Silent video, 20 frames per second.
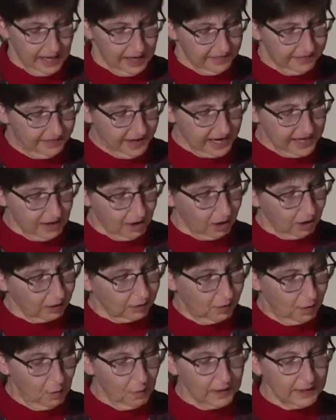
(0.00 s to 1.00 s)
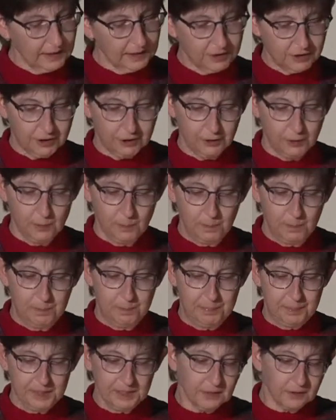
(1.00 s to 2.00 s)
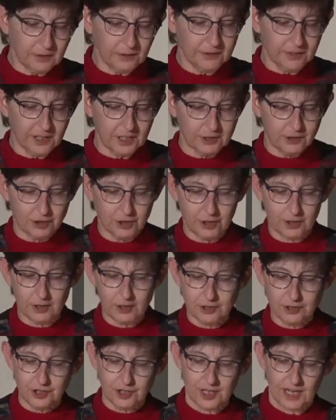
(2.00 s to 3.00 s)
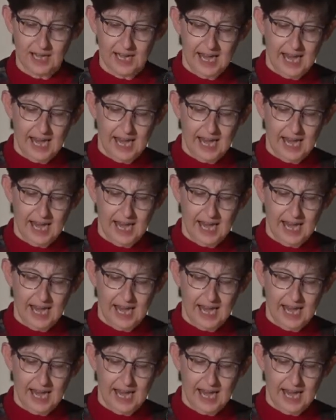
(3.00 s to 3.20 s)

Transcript: they are going to build a church